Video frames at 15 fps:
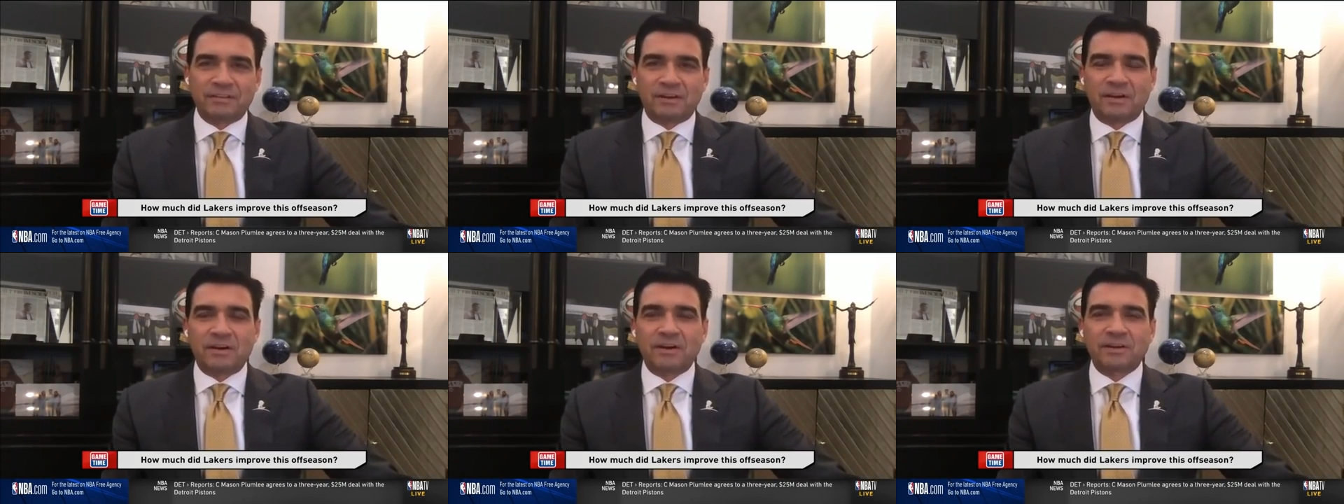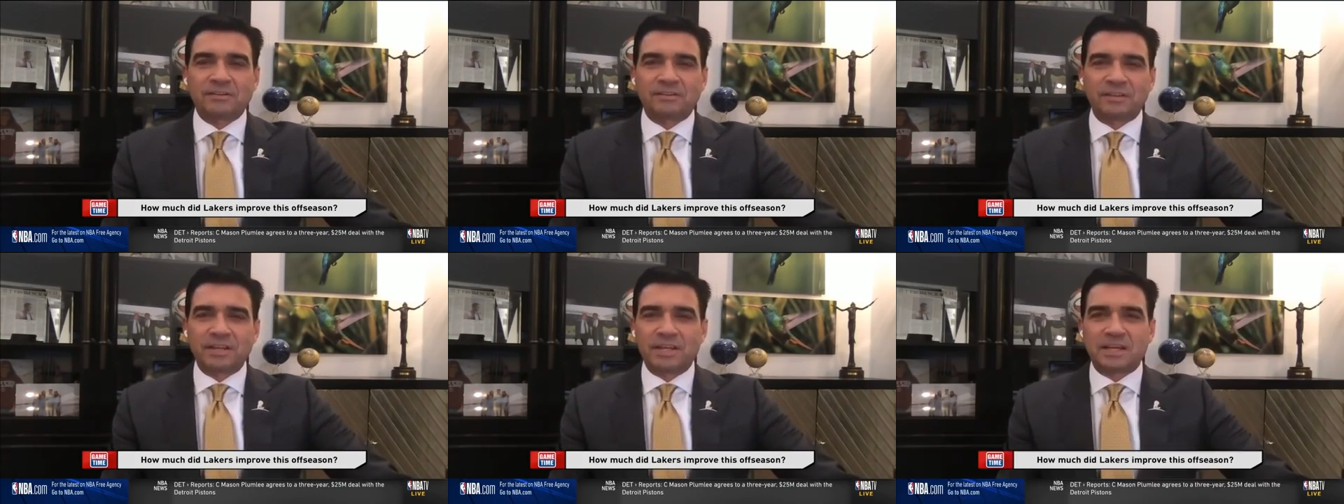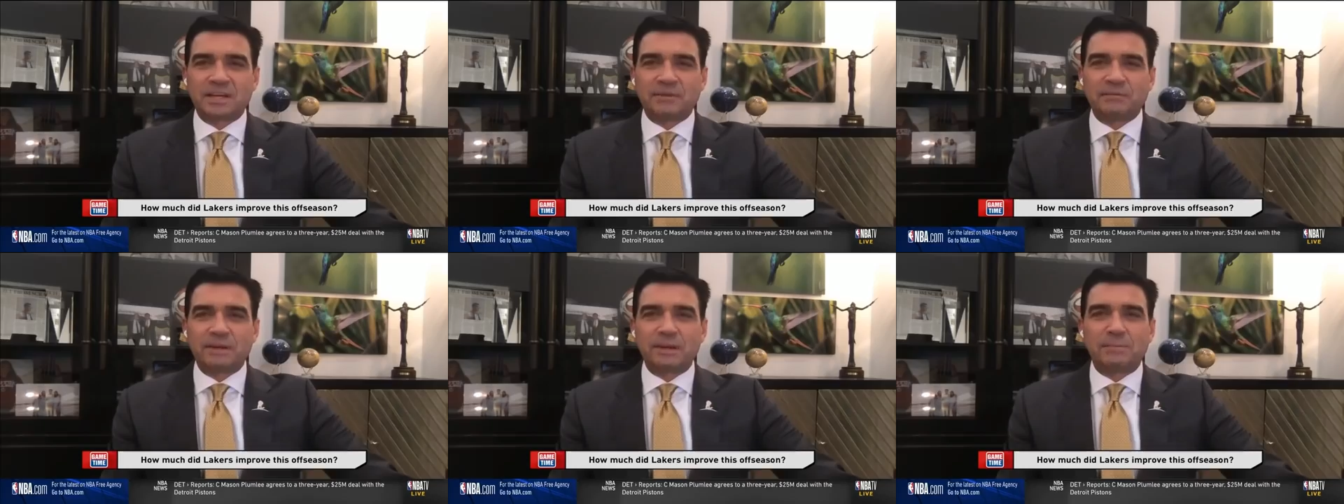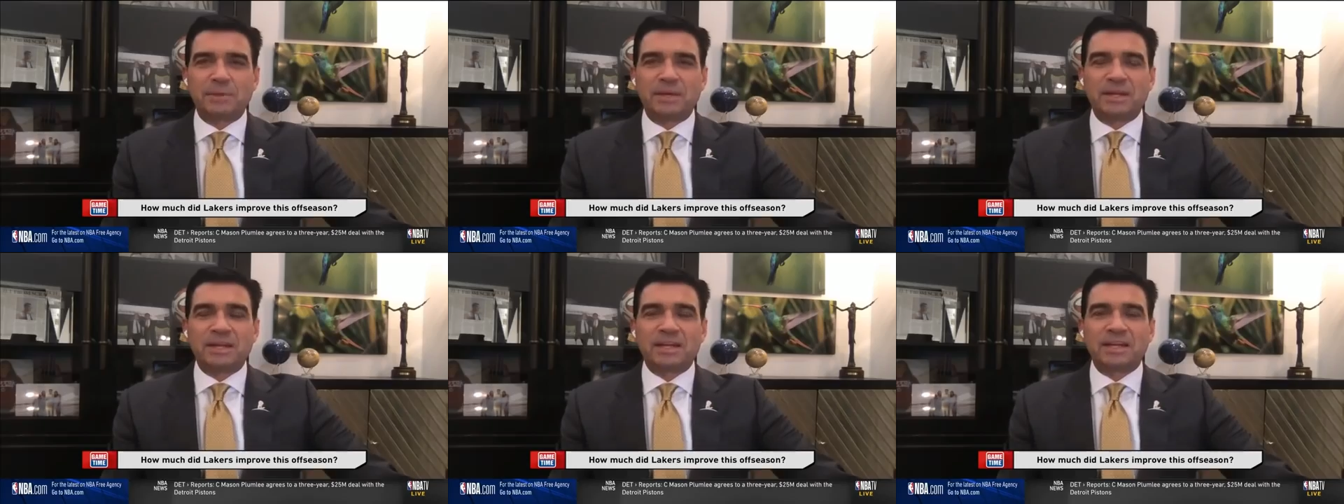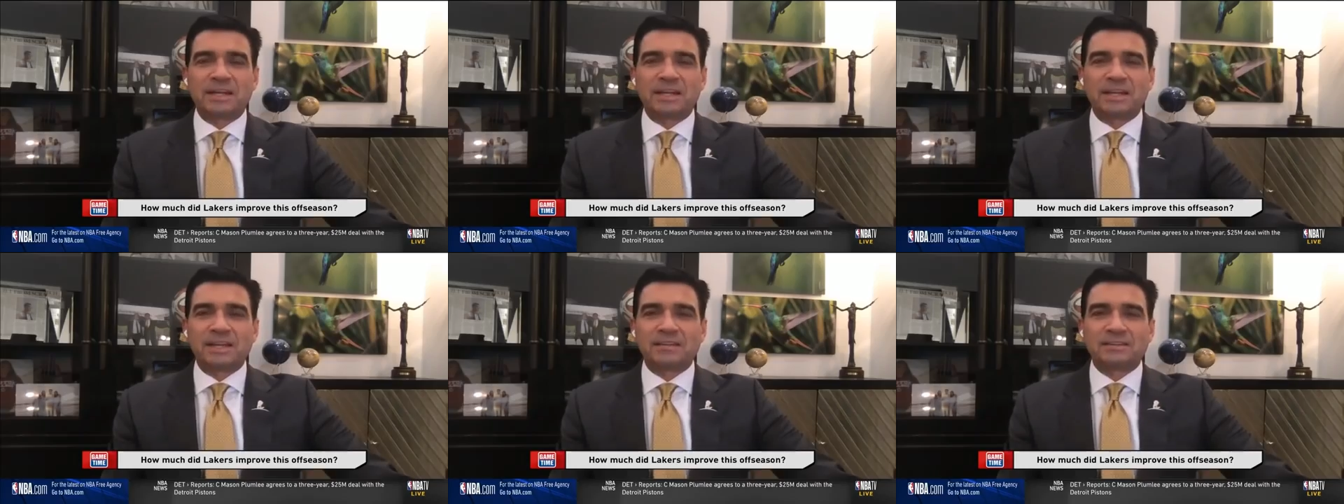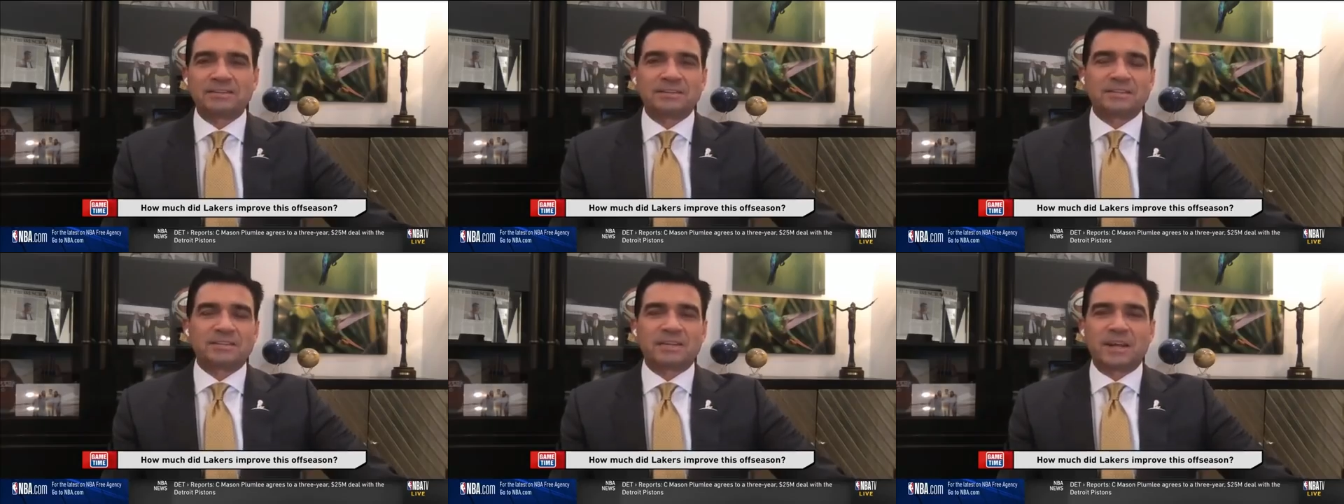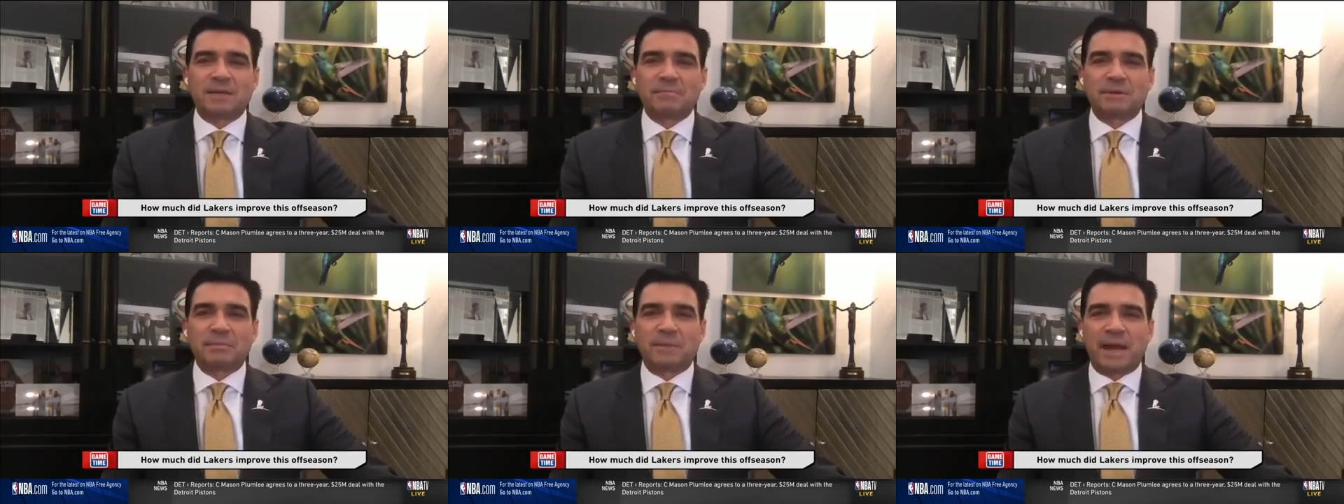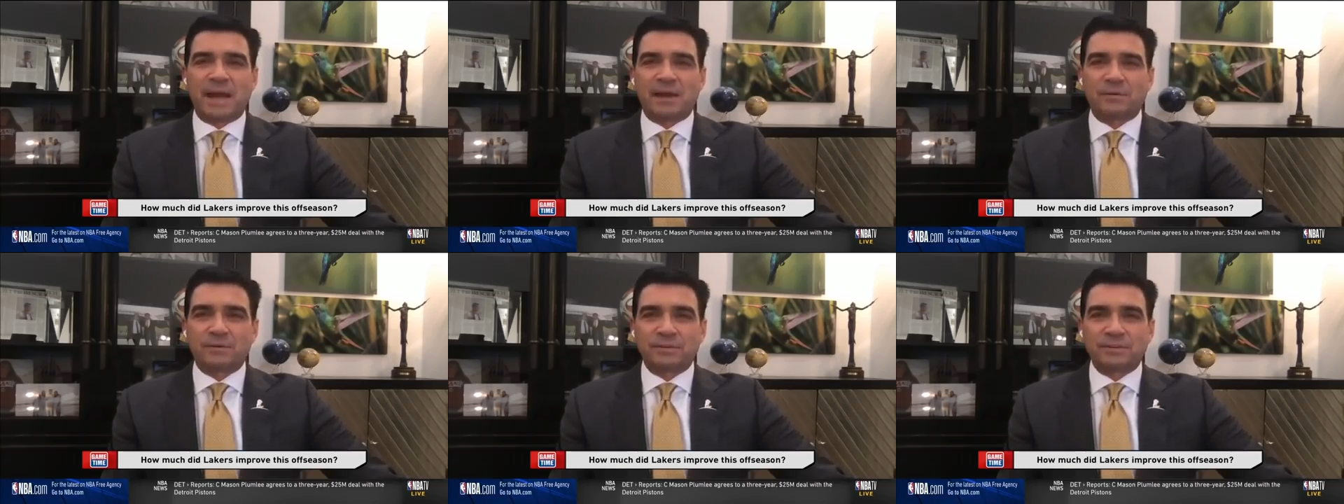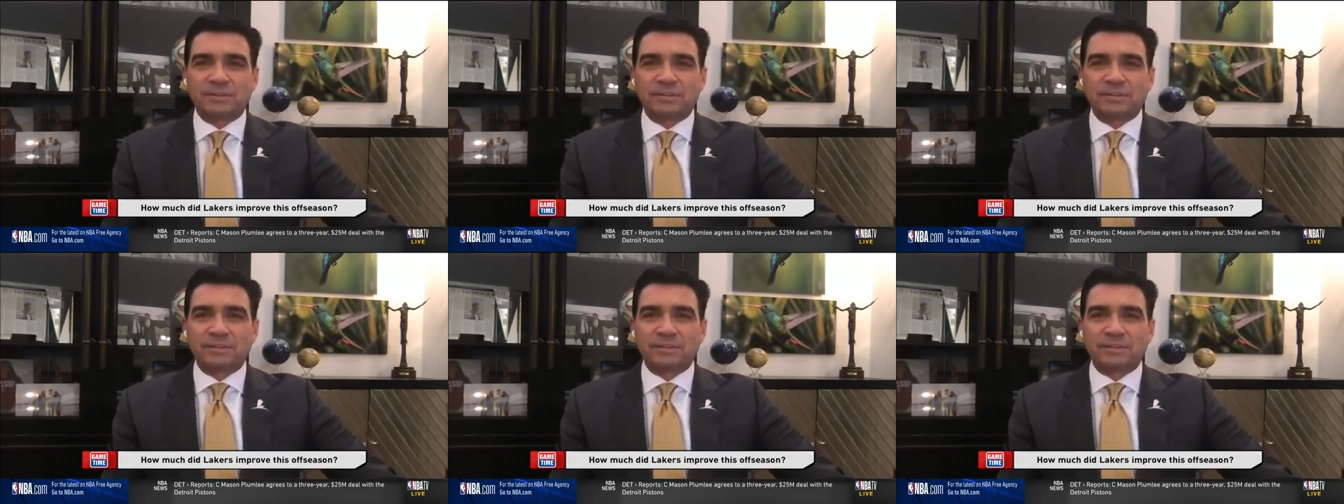The hardest thing in repeating is just coming back with the